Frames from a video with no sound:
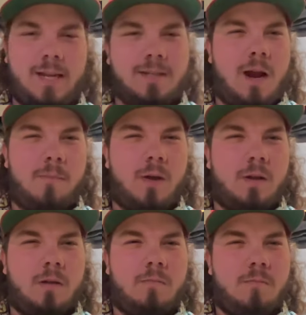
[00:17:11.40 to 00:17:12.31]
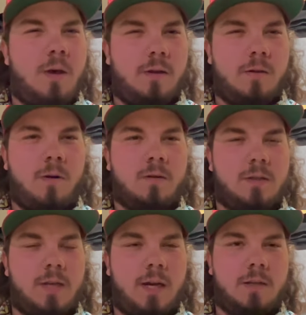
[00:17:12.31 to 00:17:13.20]
it's not million
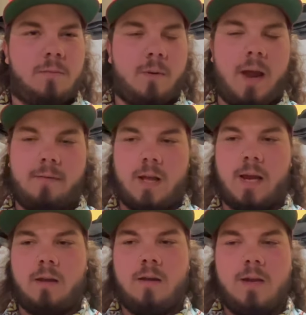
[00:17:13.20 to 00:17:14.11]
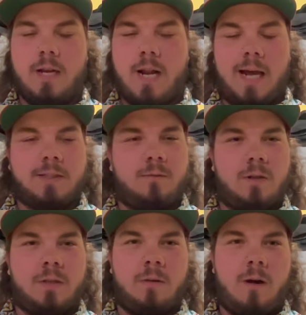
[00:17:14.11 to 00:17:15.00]
person cities, but we have like Nashville,
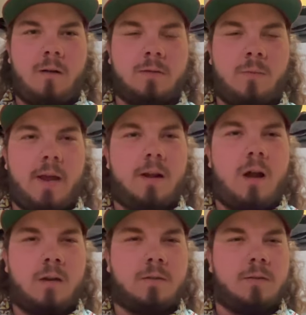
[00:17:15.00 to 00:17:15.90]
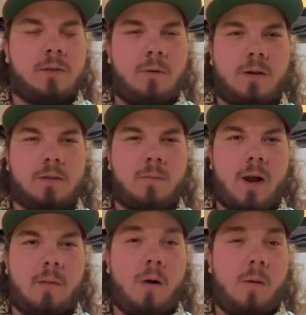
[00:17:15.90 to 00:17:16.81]
it's 2 hours away. Knoxville's 2 hours
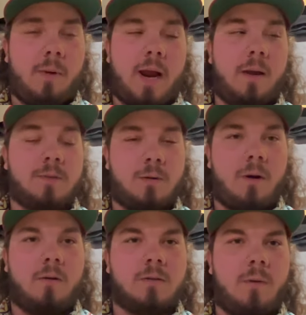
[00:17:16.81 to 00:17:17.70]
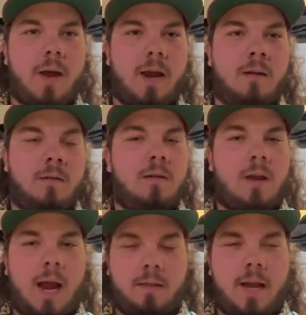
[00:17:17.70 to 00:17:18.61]
away. Birmingham's 2 hours away.
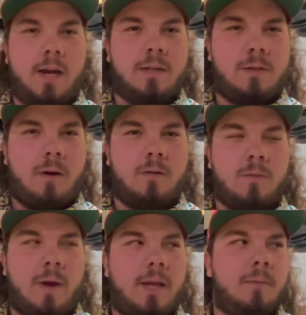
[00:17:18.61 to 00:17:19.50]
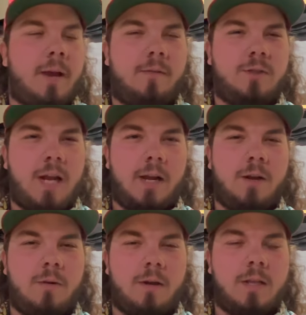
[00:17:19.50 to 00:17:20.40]
Atlanta's 2 hours away, and then we have
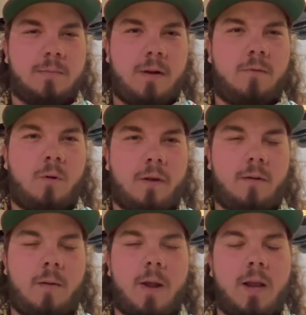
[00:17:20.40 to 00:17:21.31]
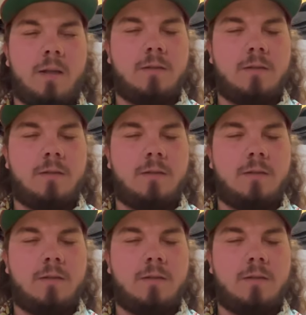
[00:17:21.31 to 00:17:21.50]
Chattanooga that's about 45 minutes.